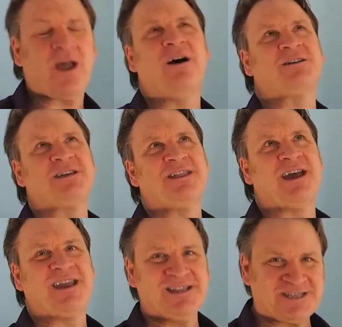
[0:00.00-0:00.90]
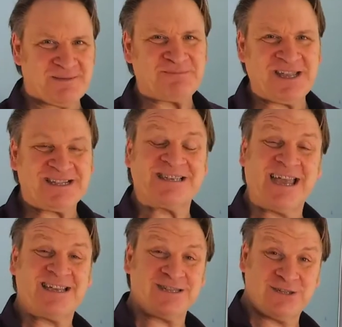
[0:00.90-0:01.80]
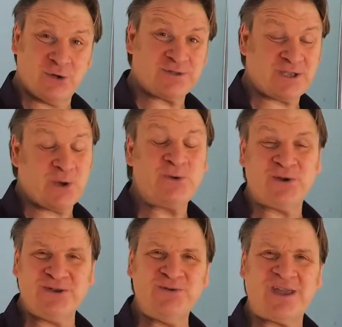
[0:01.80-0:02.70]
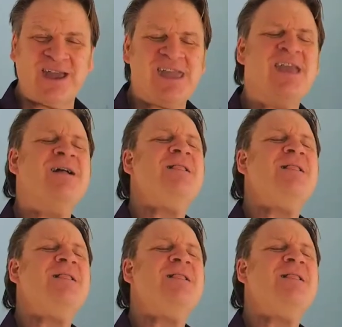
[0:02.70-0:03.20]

I'll say that again, septictank.co.uk.